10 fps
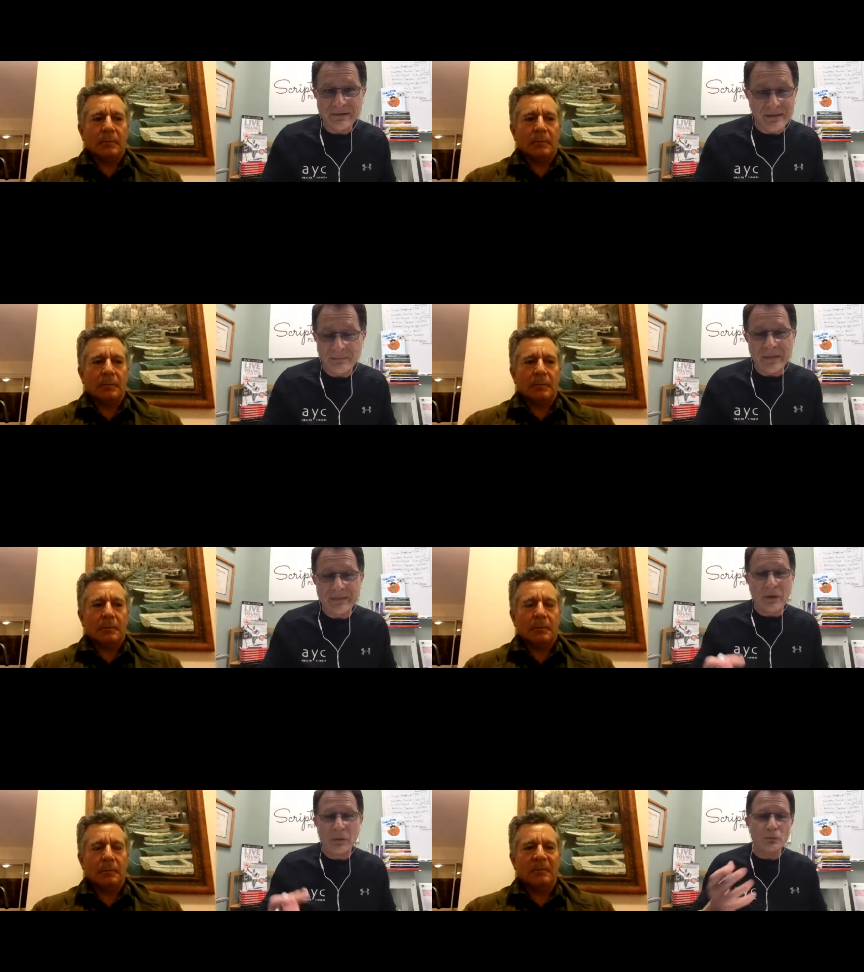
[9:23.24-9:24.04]

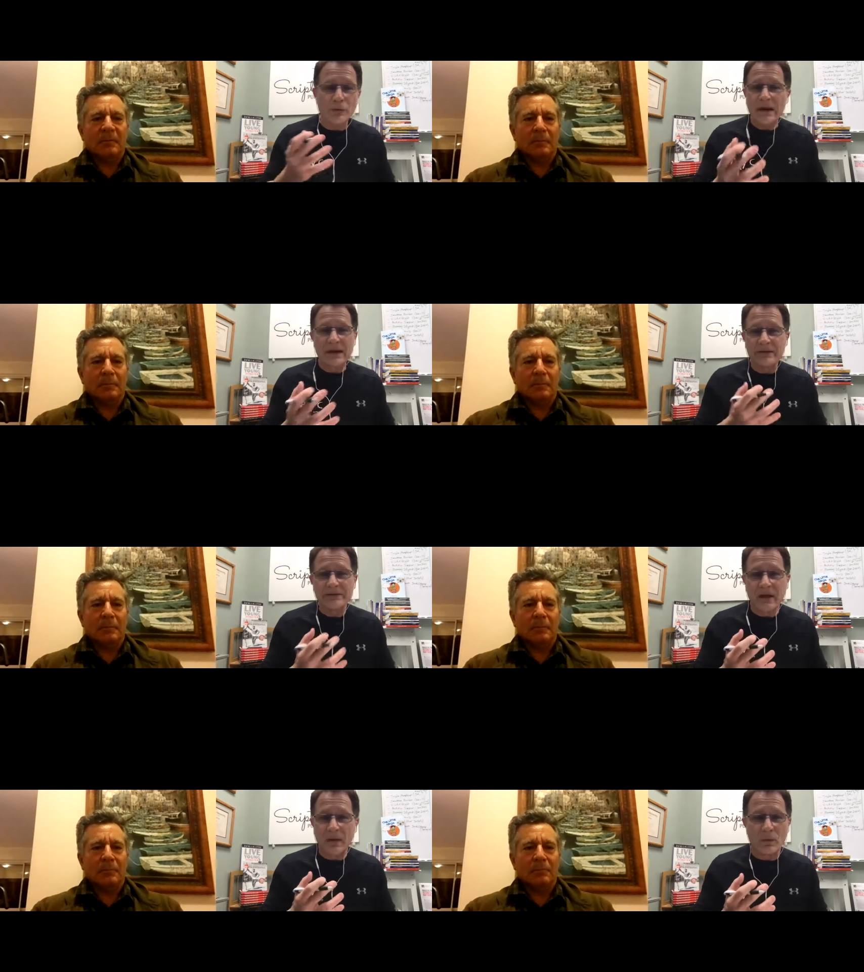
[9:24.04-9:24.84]
Speaker 1: something that really
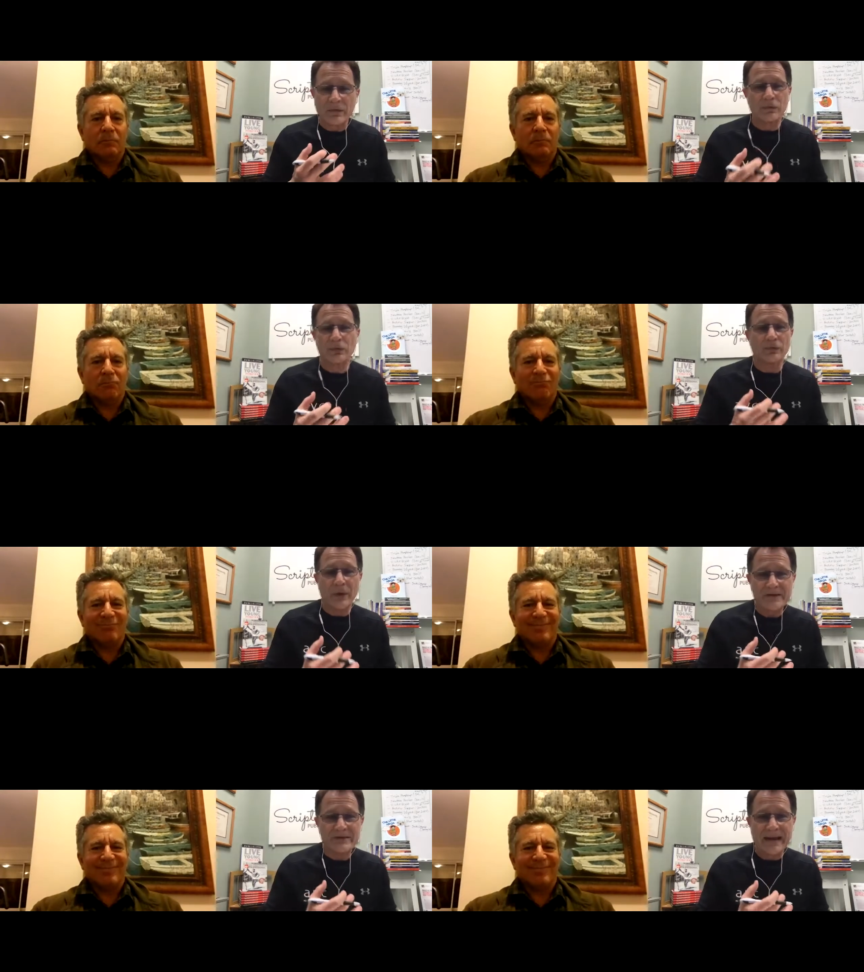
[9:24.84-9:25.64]
stuck with you and
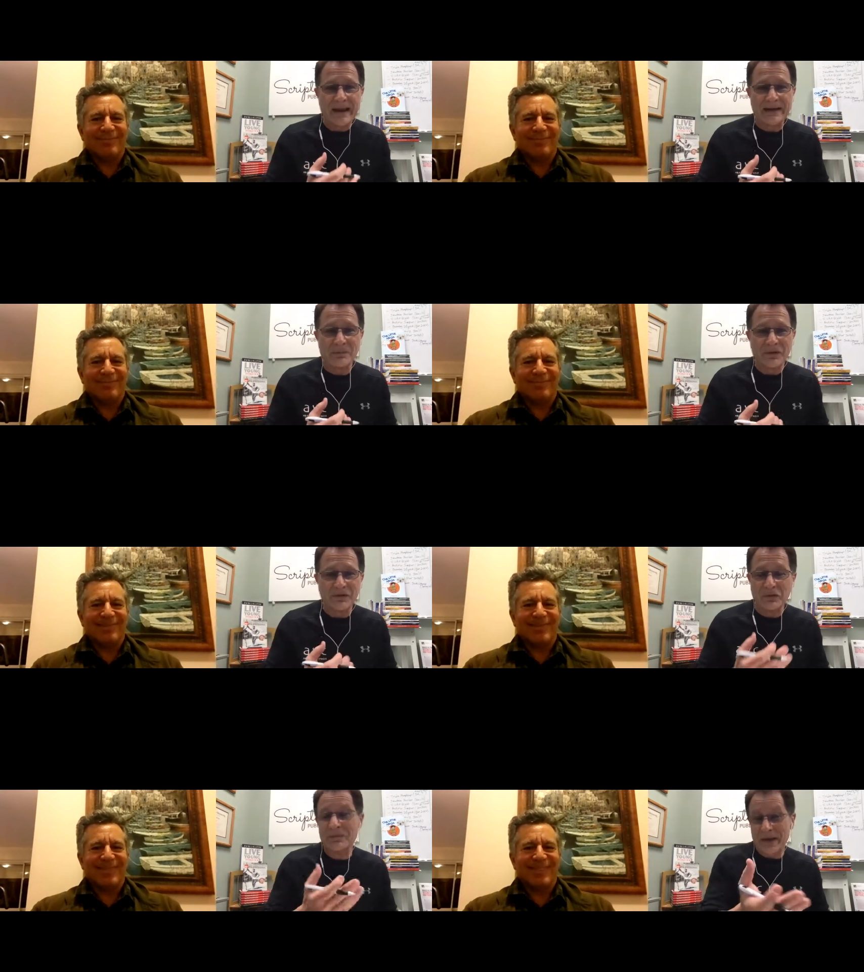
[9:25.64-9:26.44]
resonated with
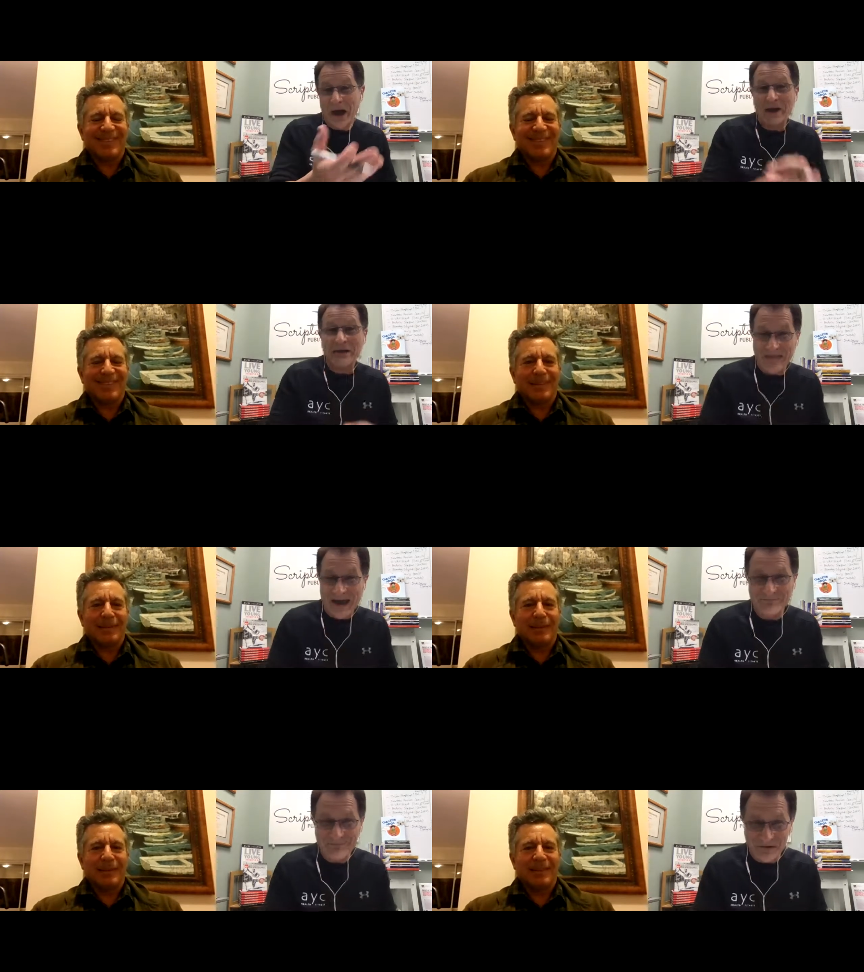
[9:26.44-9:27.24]
you beyond
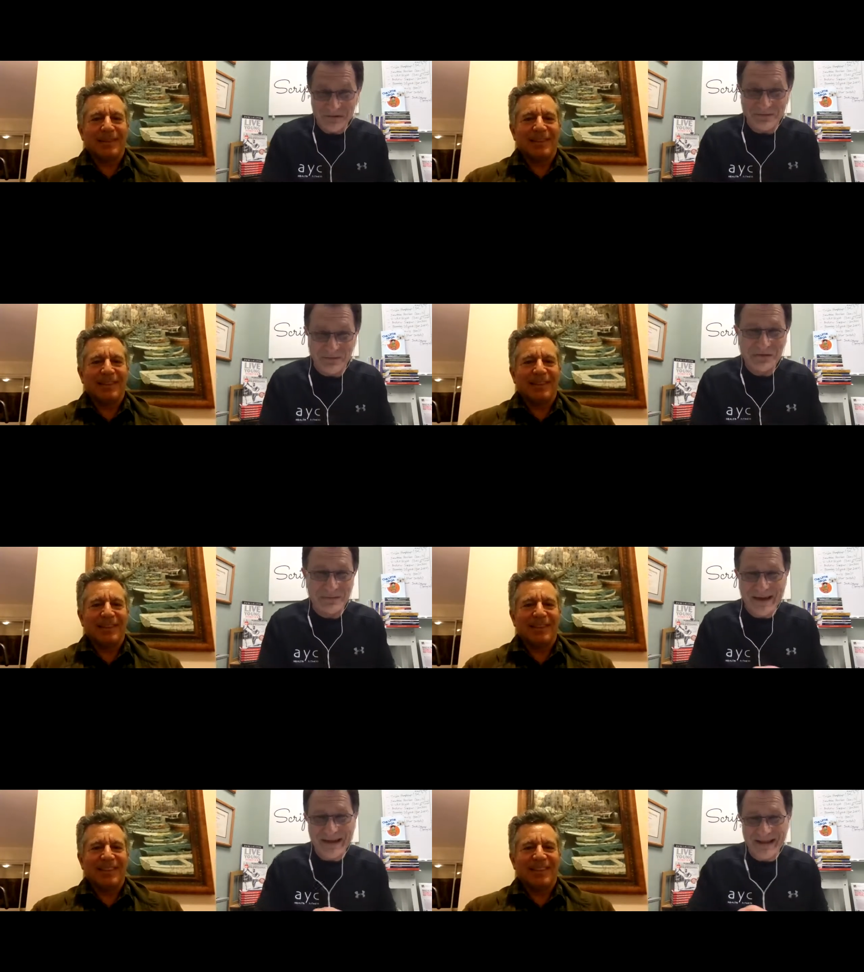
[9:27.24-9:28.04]
that very
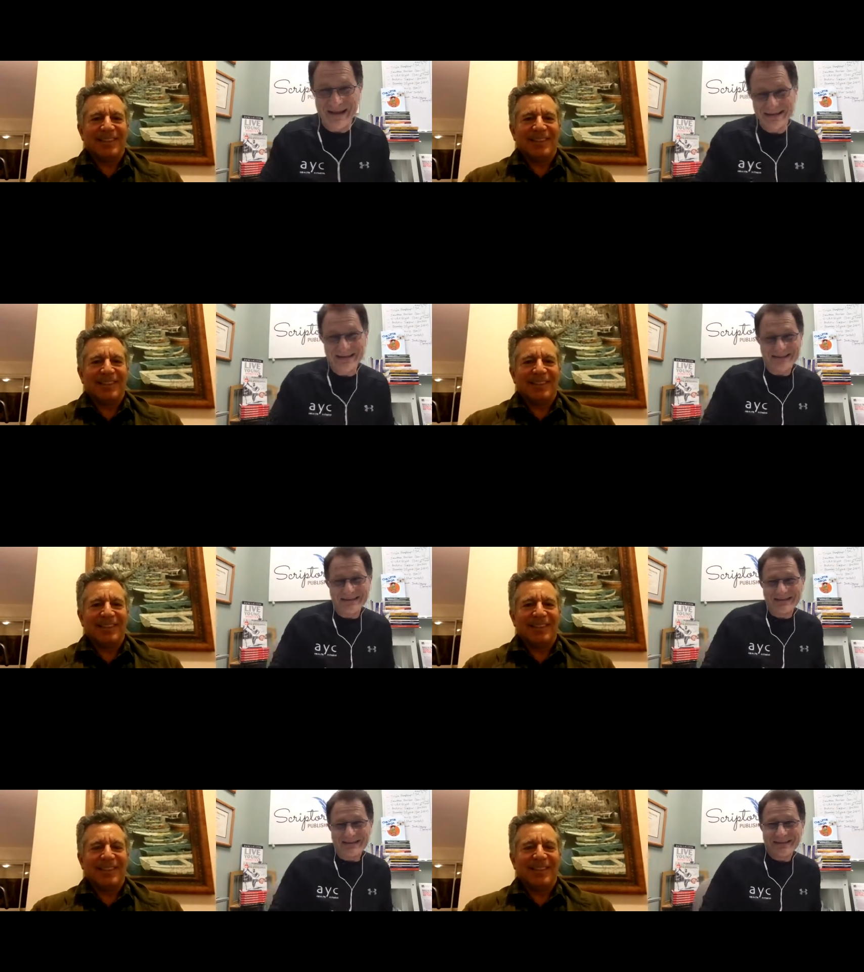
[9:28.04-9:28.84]
first meeting?
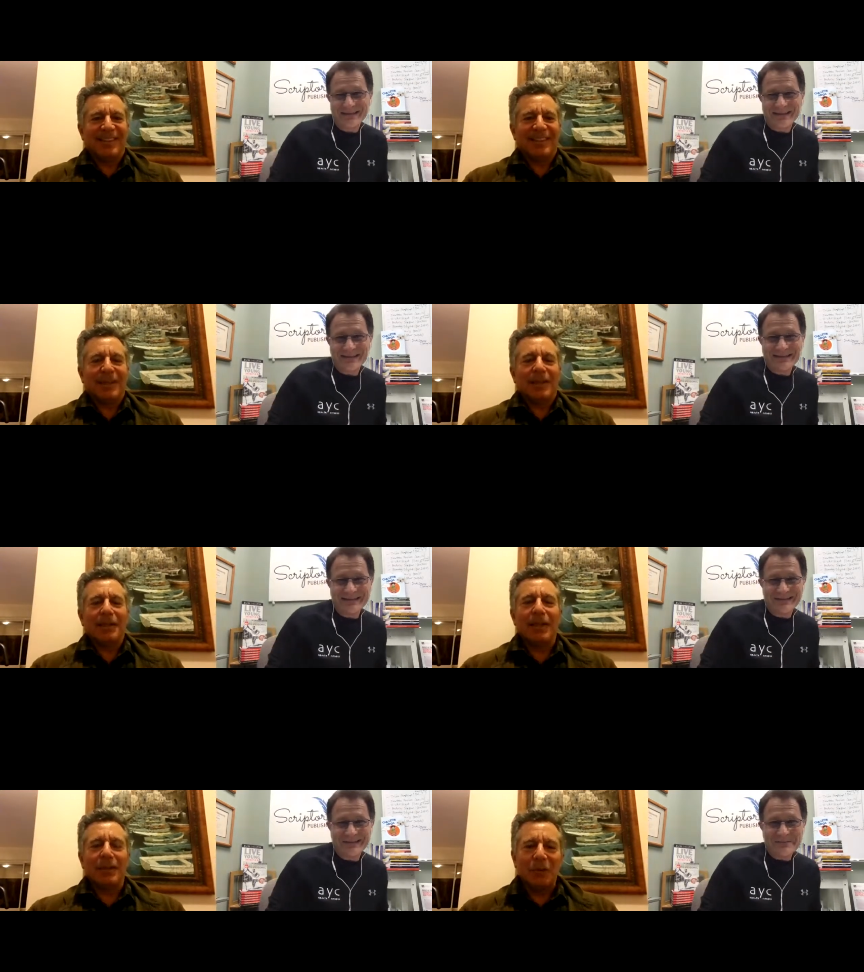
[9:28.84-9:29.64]
Speaker 2: Yes.
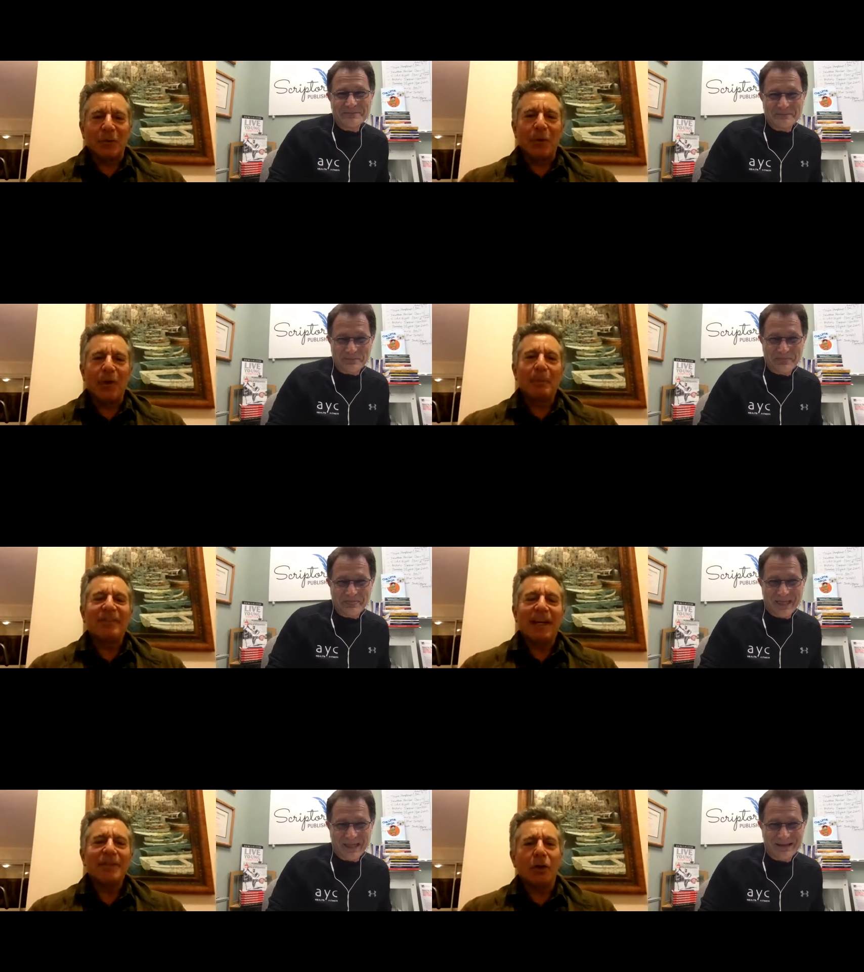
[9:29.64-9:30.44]
Well, besides all the
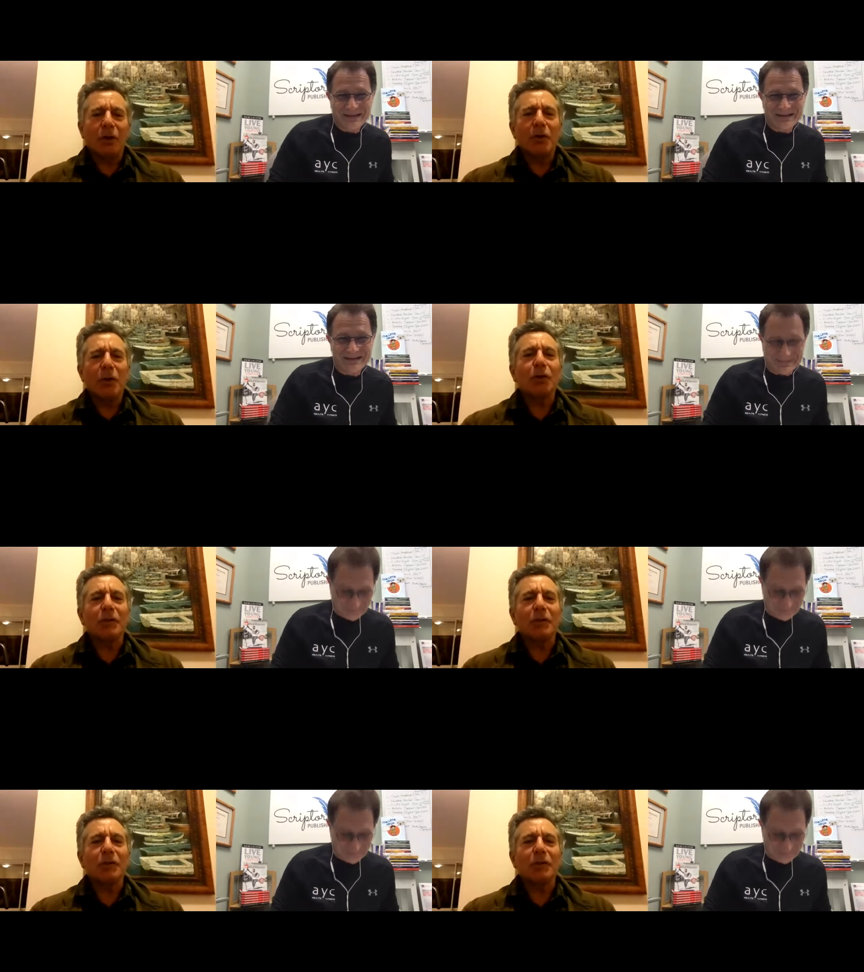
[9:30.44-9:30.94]
good stuff,